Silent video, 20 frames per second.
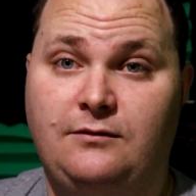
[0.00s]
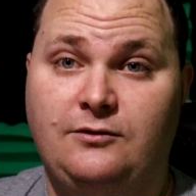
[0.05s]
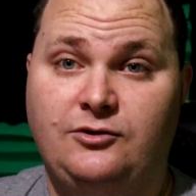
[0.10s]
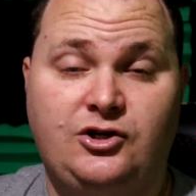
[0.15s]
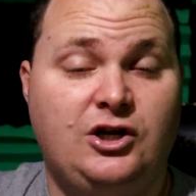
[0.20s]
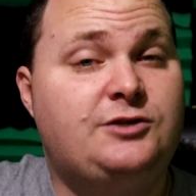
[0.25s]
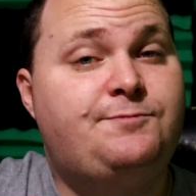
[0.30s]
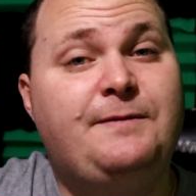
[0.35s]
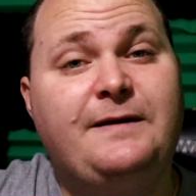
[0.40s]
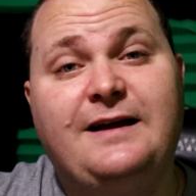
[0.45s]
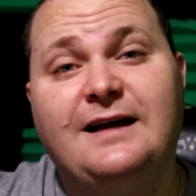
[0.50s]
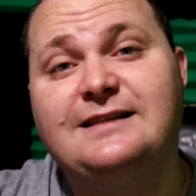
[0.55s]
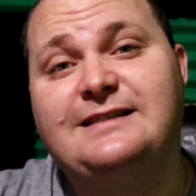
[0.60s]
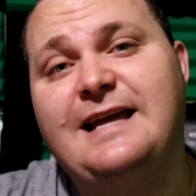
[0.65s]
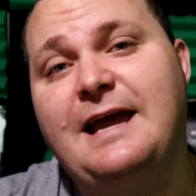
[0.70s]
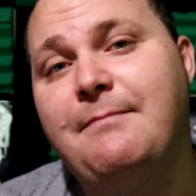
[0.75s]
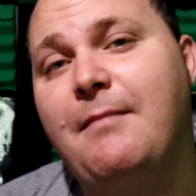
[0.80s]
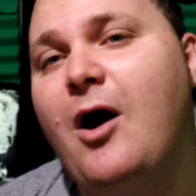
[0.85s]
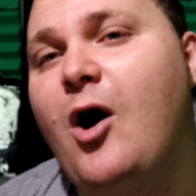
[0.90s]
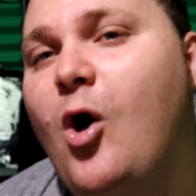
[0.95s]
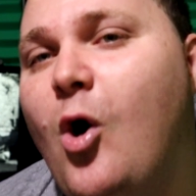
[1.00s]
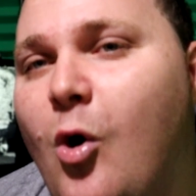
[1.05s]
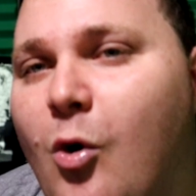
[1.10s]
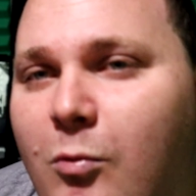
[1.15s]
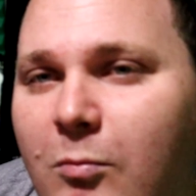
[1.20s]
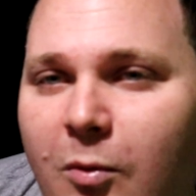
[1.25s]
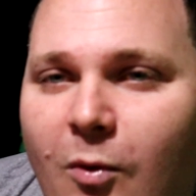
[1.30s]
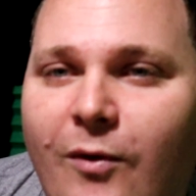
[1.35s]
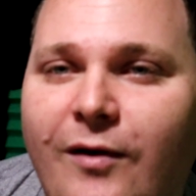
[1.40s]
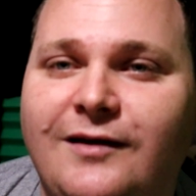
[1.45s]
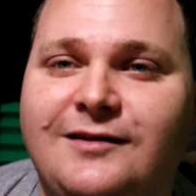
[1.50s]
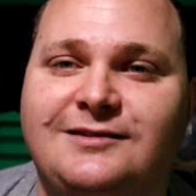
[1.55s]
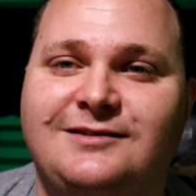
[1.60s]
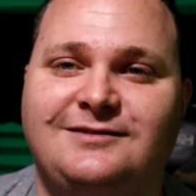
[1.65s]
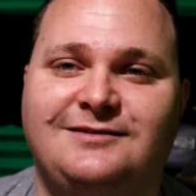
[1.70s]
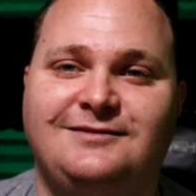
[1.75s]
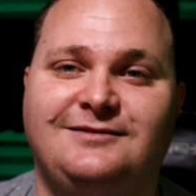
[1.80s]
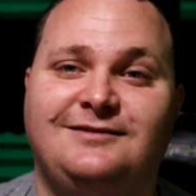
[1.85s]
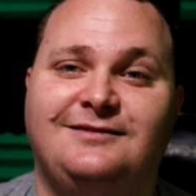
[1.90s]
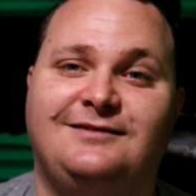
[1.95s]
Just because they my homeboys.
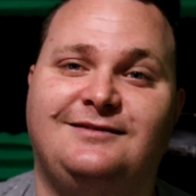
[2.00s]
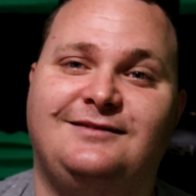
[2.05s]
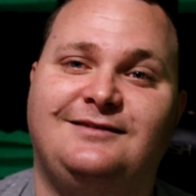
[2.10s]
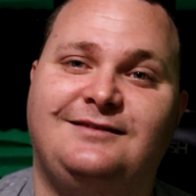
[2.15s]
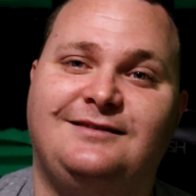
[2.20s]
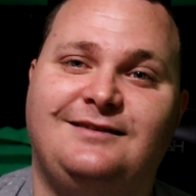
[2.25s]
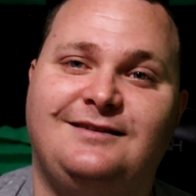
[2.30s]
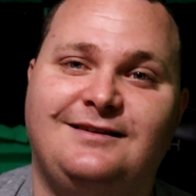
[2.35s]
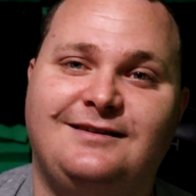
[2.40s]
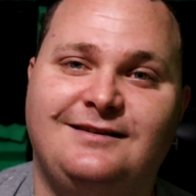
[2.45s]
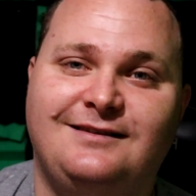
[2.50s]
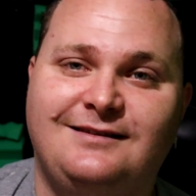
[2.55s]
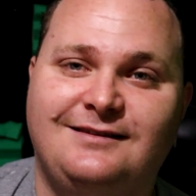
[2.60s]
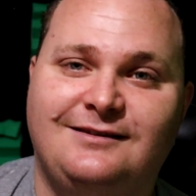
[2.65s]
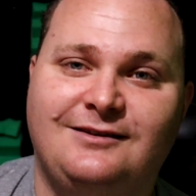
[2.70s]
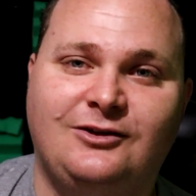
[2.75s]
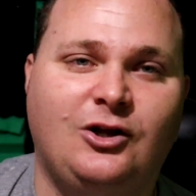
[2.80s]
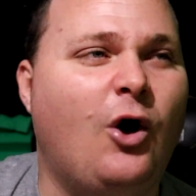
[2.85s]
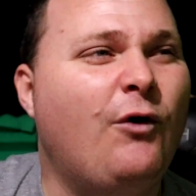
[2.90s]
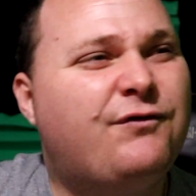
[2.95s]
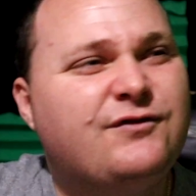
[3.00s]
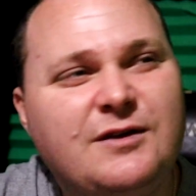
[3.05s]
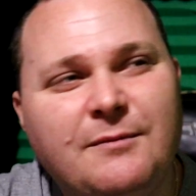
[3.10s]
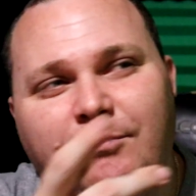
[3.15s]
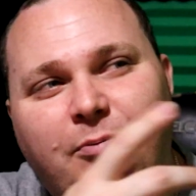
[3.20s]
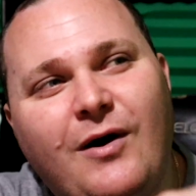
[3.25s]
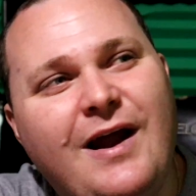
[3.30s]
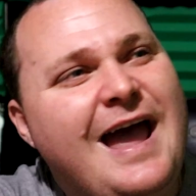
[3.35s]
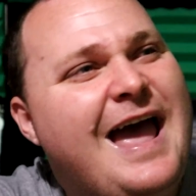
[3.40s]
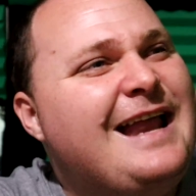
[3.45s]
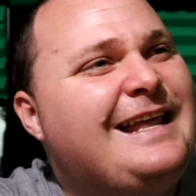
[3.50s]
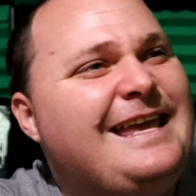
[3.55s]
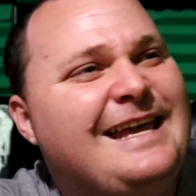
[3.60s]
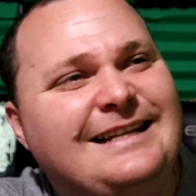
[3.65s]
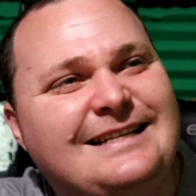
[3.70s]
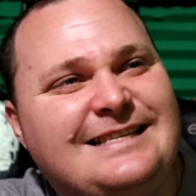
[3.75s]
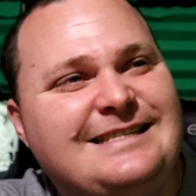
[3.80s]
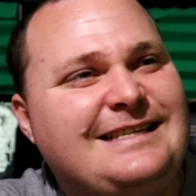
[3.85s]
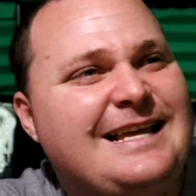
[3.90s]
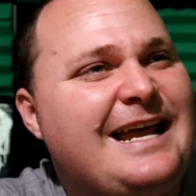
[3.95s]
Loaves of bread
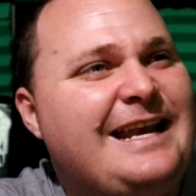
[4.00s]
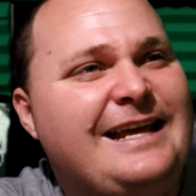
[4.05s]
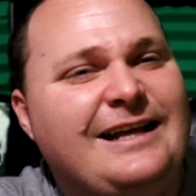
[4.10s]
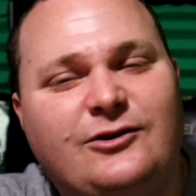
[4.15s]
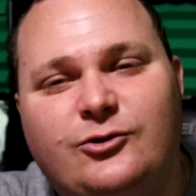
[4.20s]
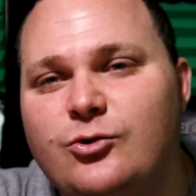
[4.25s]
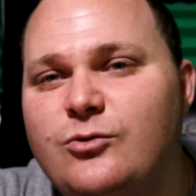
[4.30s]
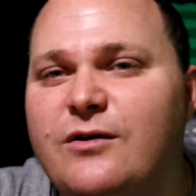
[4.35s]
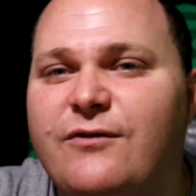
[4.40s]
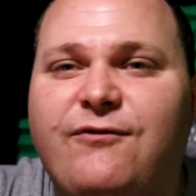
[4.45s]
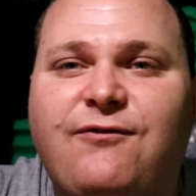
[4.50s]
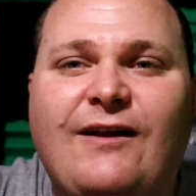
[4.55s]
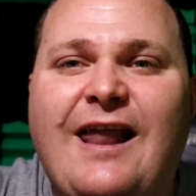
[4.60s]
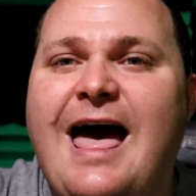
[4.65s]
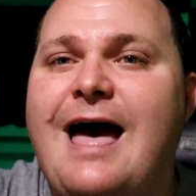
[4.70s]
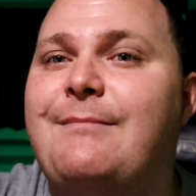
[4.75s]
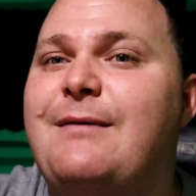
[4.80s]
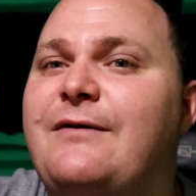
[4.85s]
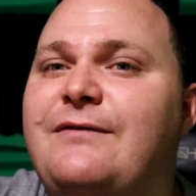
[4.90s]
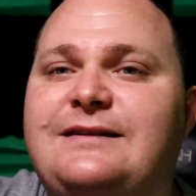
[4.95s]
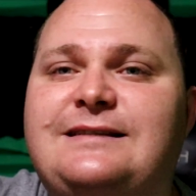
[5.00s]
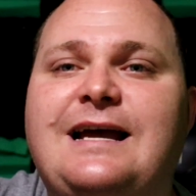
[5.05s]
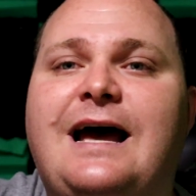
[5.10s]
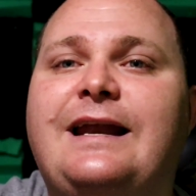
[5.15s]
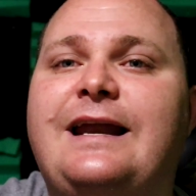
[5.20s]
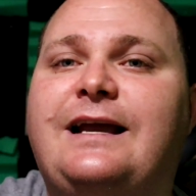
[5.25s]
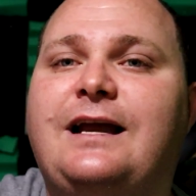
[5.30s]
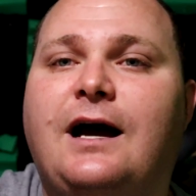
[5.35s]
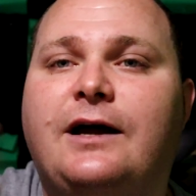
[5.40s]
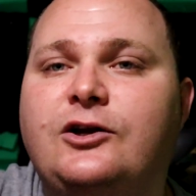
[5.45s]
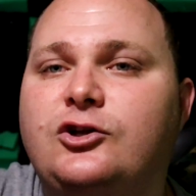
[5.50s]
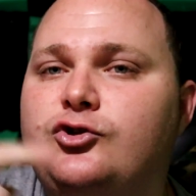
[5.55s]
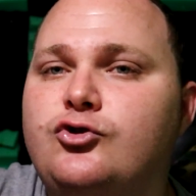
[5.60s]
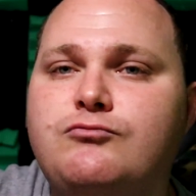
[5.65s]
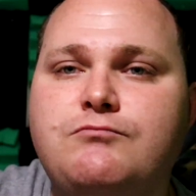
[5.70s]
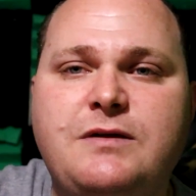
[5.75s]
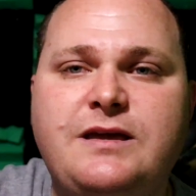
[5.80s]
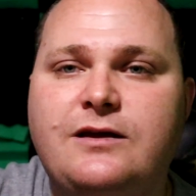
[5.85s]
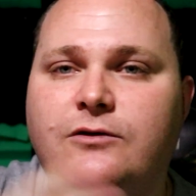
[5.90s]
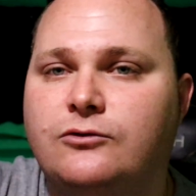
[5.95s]
getting sent in through the flap every time they come to do
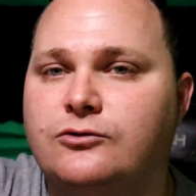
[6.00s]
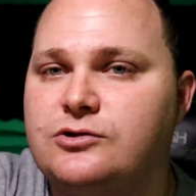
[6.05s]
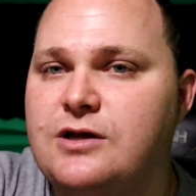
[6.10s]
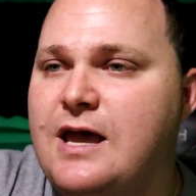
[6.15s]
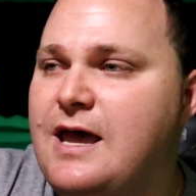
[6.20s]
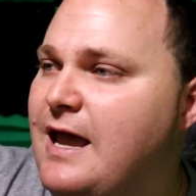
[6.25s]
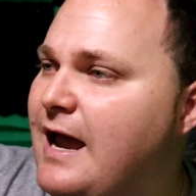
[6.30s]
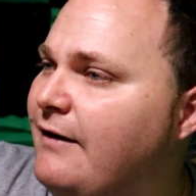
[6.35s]
meals.